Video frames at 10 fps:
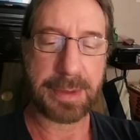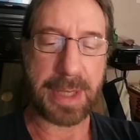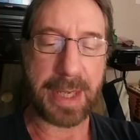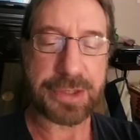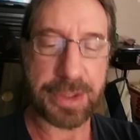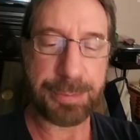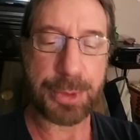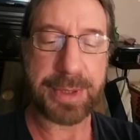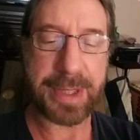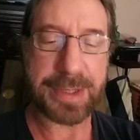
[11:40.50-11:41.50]
and the
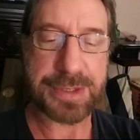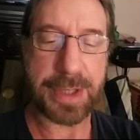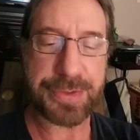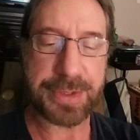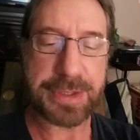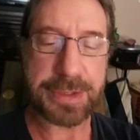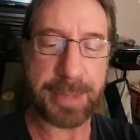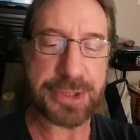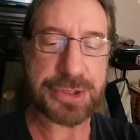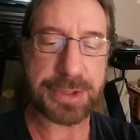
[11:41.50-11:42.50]
community has nothing, the
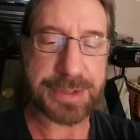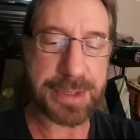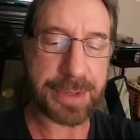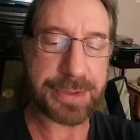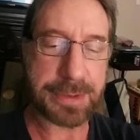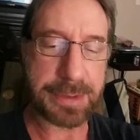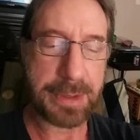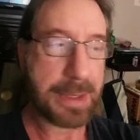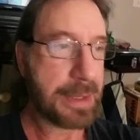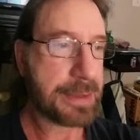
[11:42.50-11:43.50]
masjid has nothing,
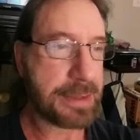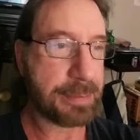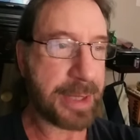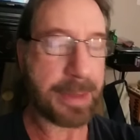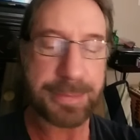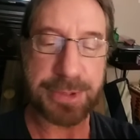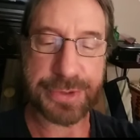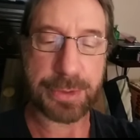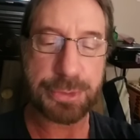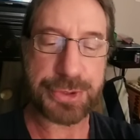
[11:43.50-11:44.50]
the imam
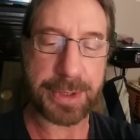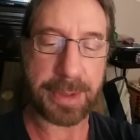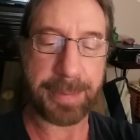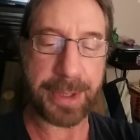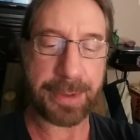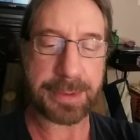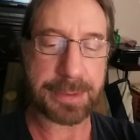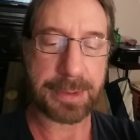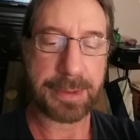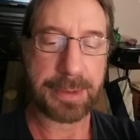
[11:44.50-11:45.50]
doesn't know shit about it,
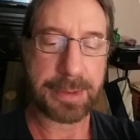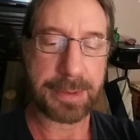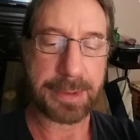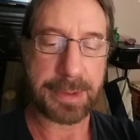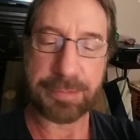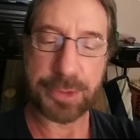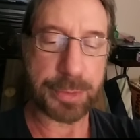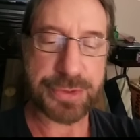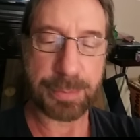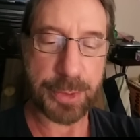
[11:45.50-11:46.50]
even though
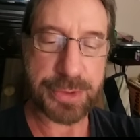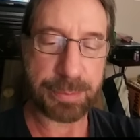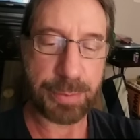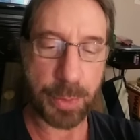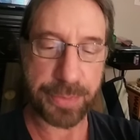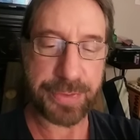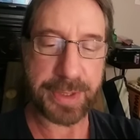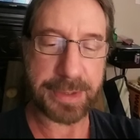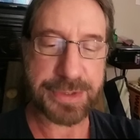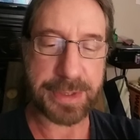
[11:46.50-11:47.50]
it's the most important thing
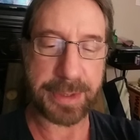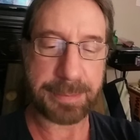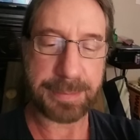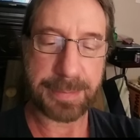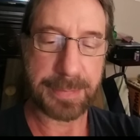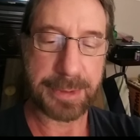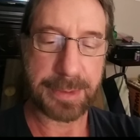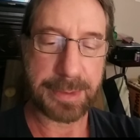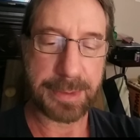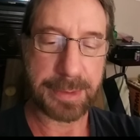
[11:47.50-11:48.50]
in Islam,
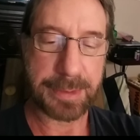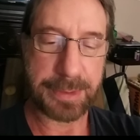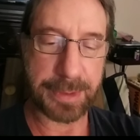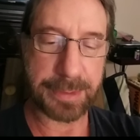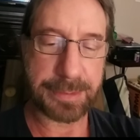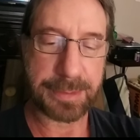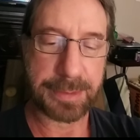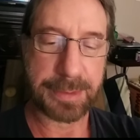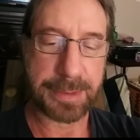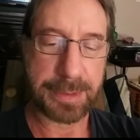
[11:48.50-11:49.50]
you know?
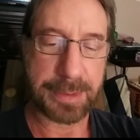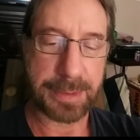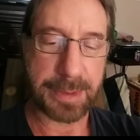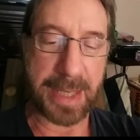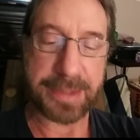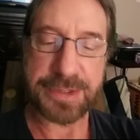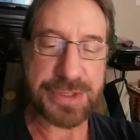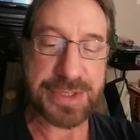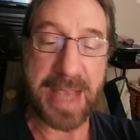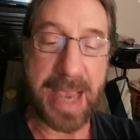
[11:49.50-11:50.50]
And this
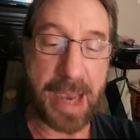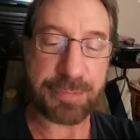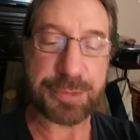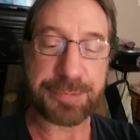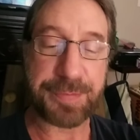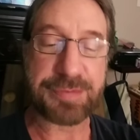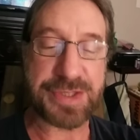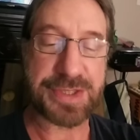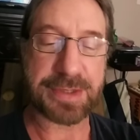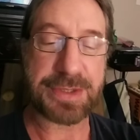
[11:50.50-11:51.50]
is after 50,
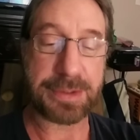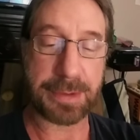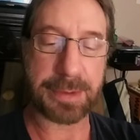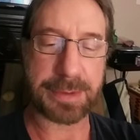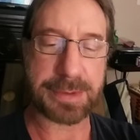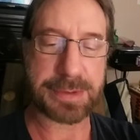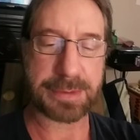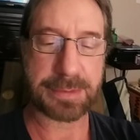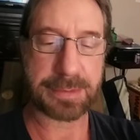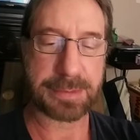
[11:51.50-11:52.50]
60 years.
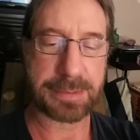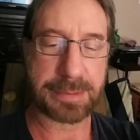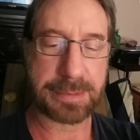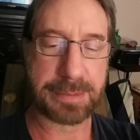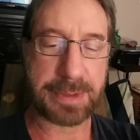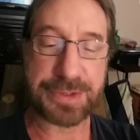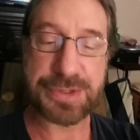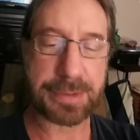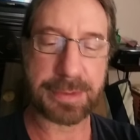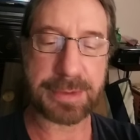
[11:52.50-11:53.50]
It's
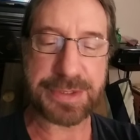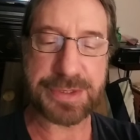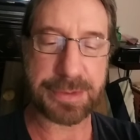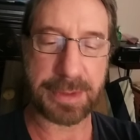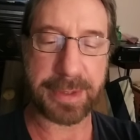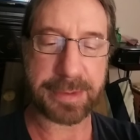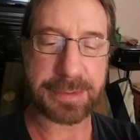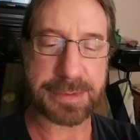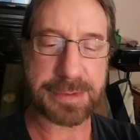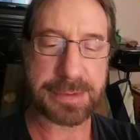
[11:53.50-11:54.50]
still like
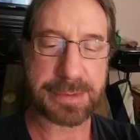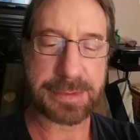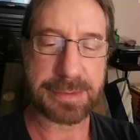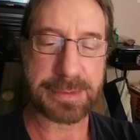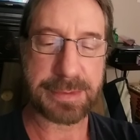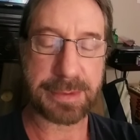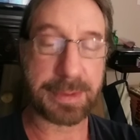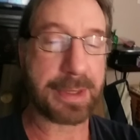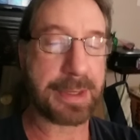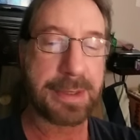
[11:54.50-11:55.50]
this,
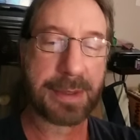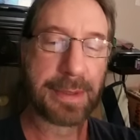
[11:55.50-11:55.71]
okay?